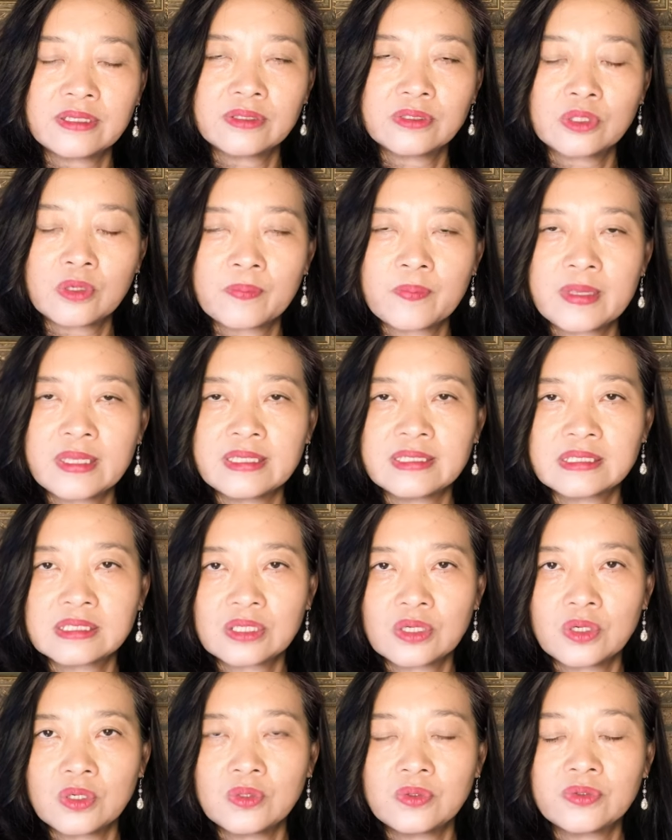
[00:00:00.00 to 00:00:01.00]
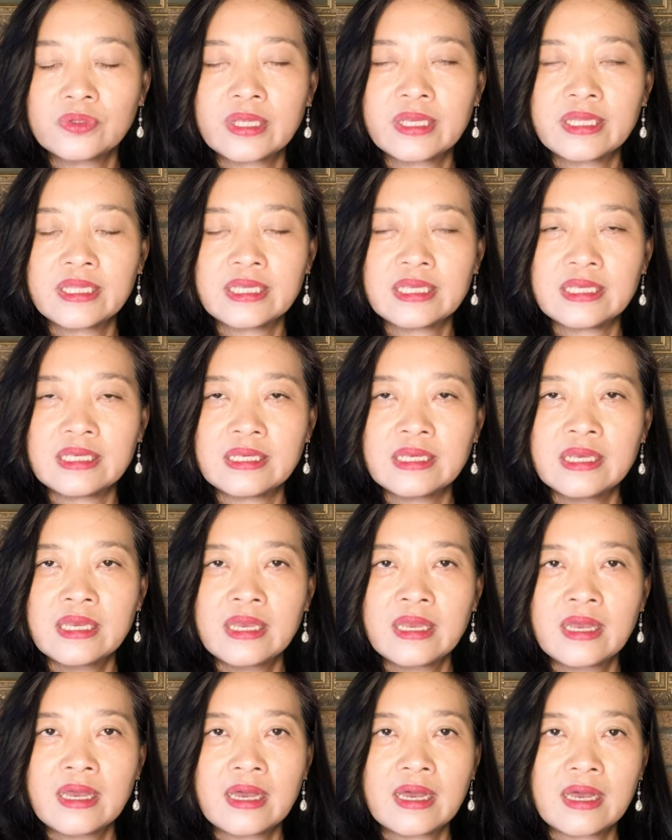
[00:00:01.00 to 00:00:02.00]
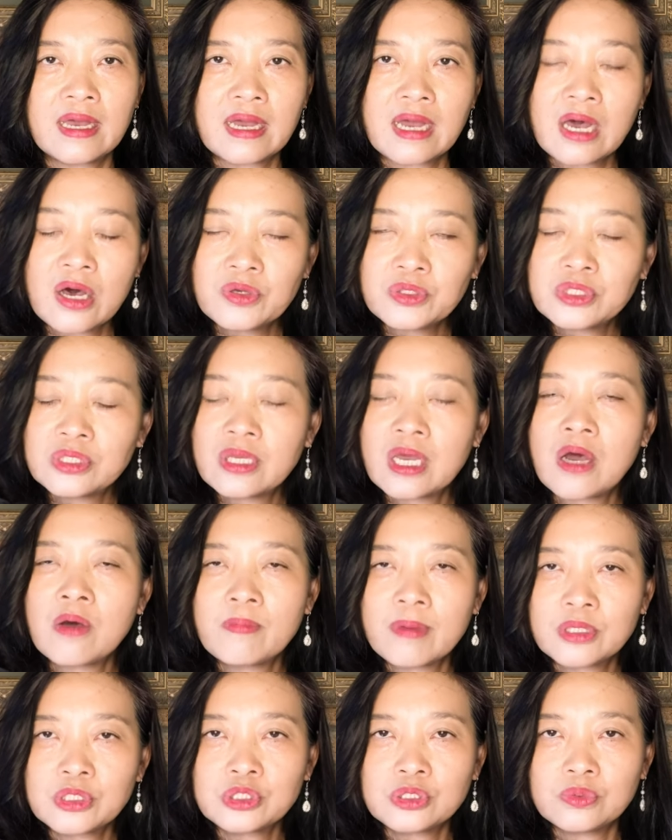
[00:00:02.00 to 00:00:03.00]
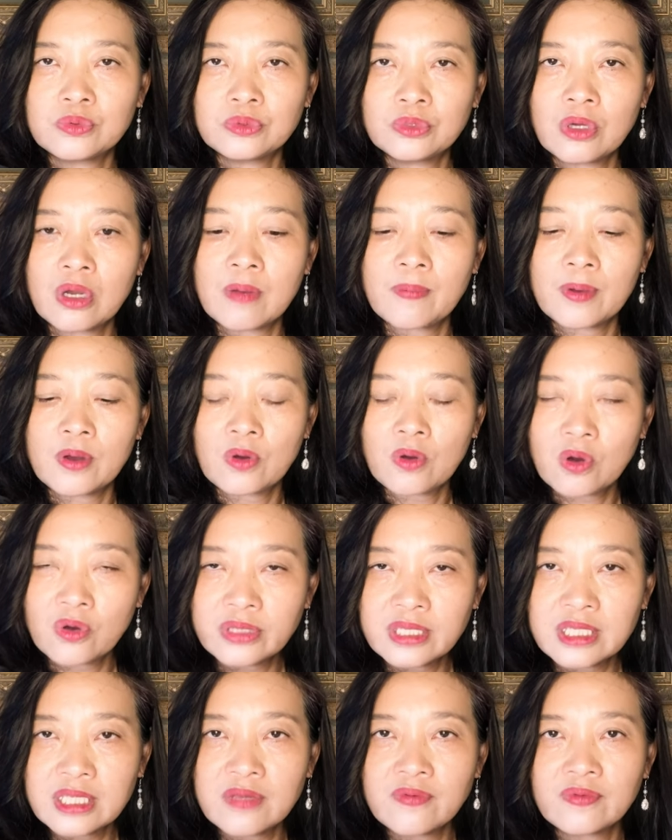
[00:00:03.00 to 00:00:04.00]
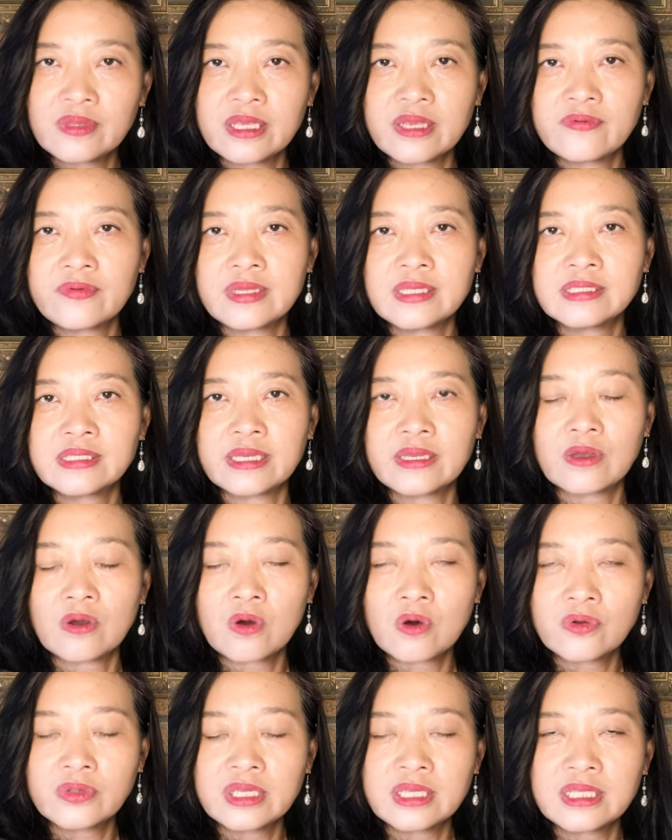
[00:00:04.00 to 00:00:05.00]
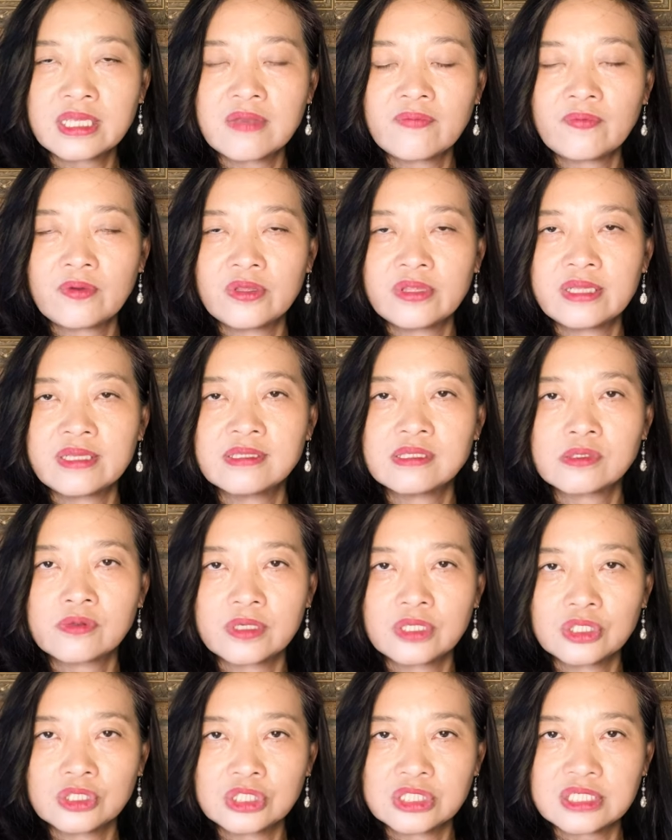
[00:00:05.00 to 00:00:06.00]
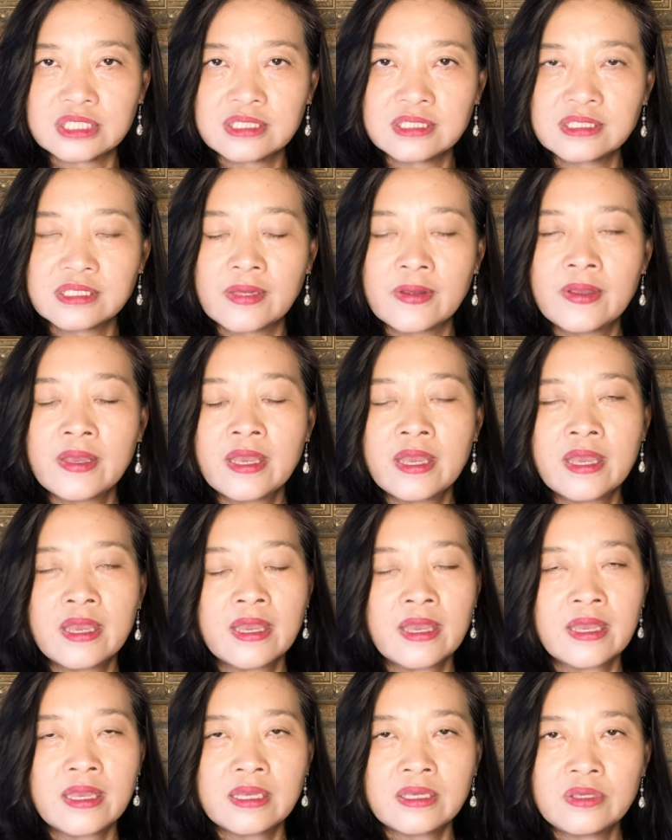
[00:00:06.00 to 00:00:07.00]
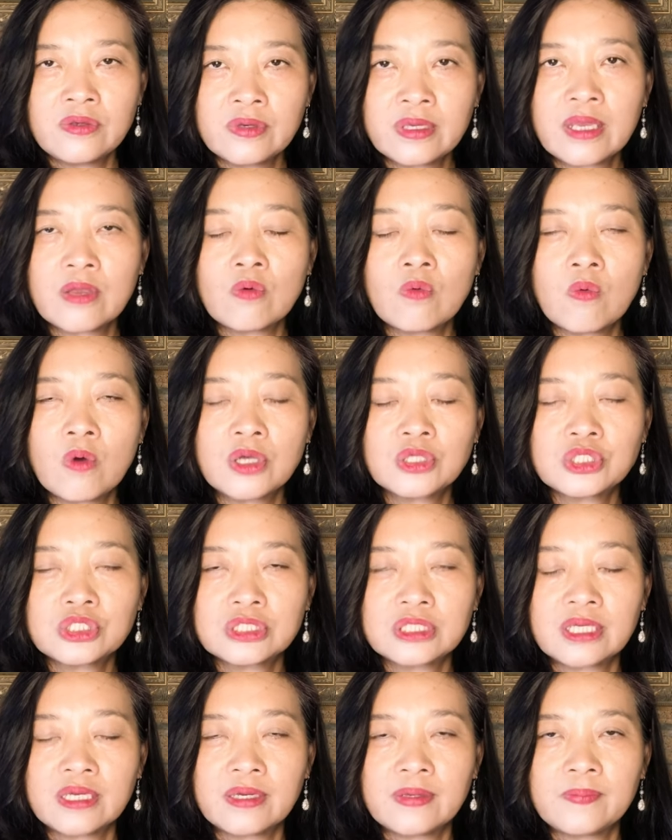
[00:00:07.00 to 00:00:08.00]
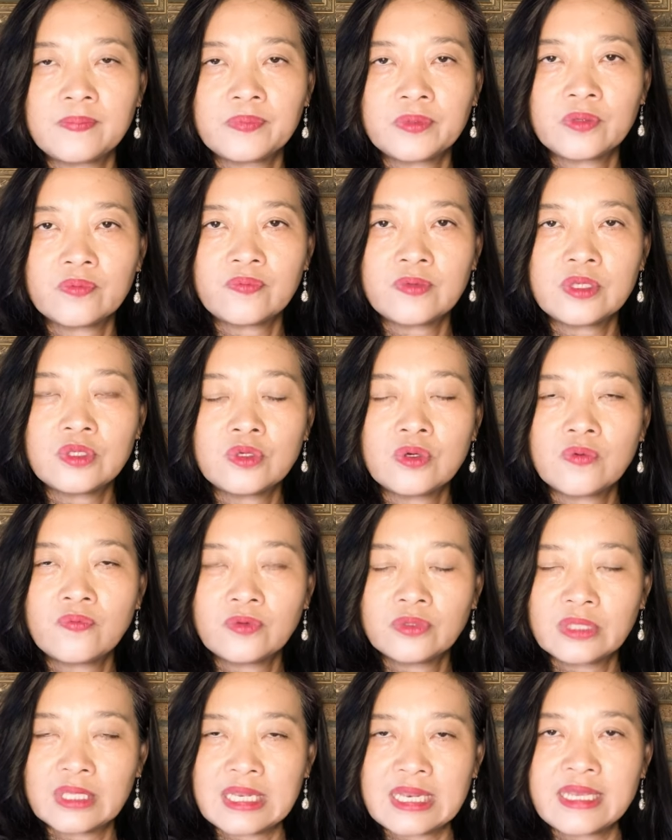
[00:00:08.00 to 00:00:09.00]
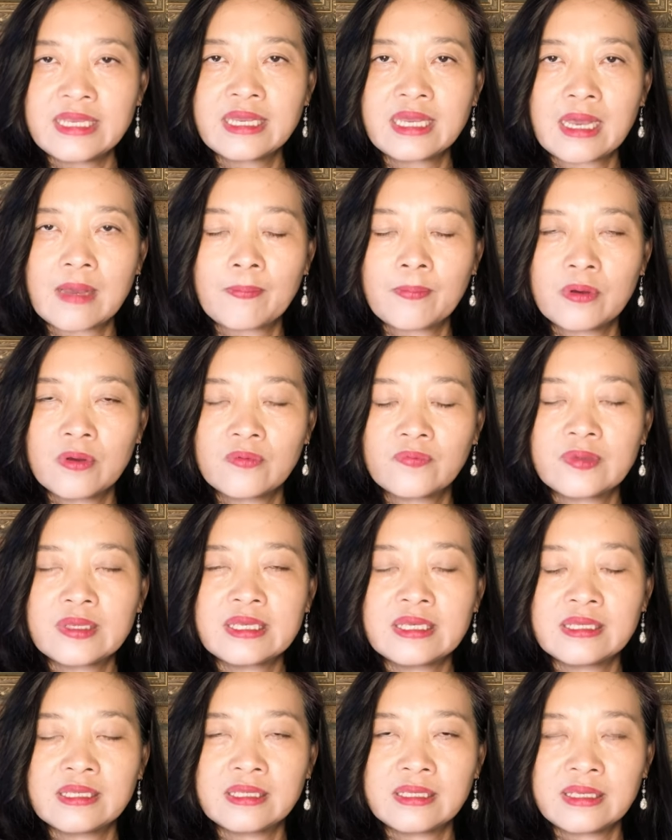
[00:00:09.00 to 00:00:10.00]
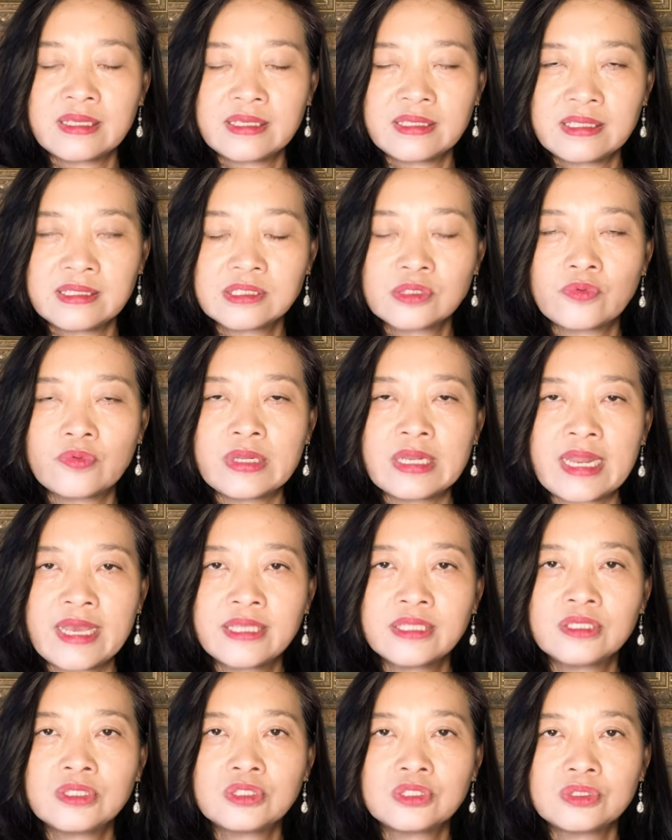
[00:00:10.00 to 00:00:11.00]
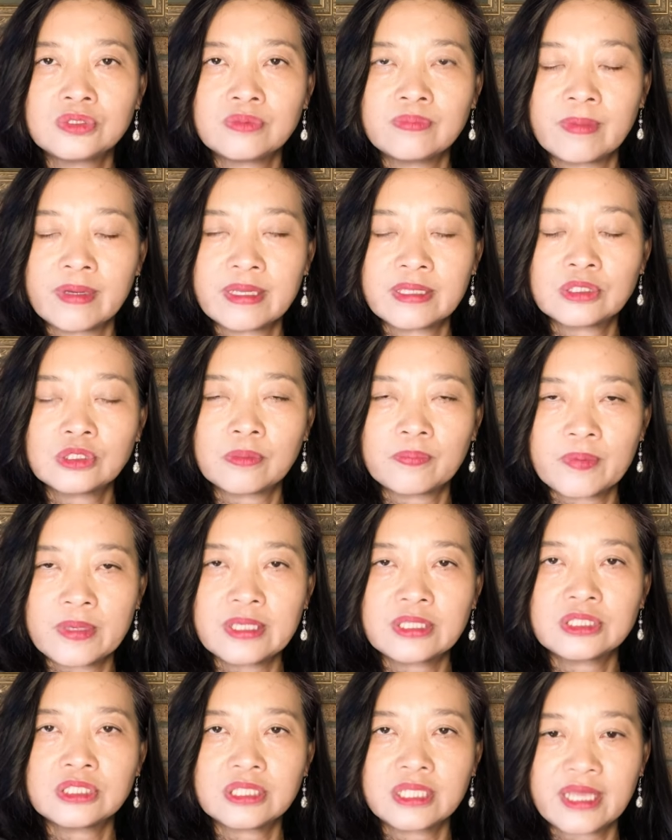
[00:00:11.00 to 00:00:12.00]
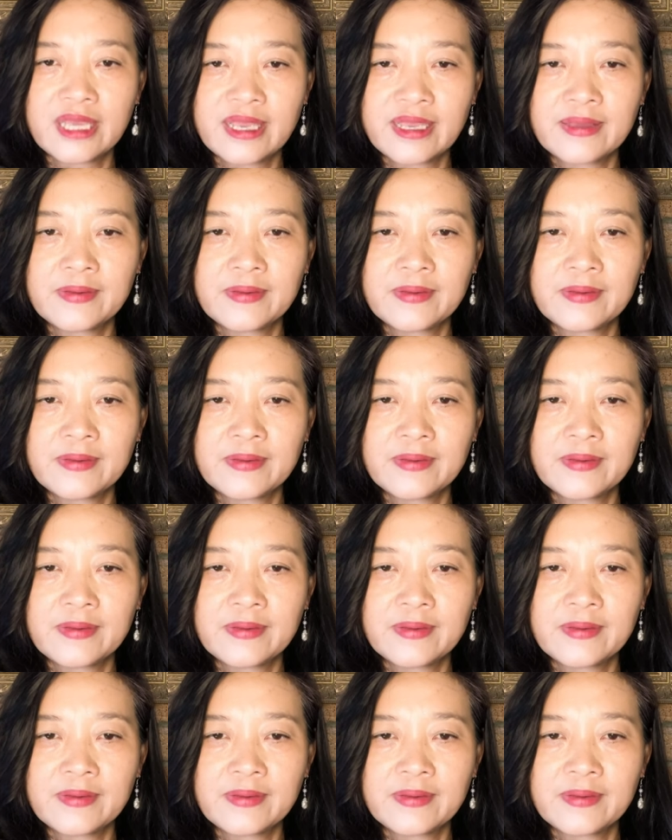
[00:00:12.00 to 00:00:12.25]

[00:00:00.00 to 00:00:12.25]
topic is called the how much you know about cognitive theories and cognitive learning strategies. You can watch the video on the link above. It is related to my topic today.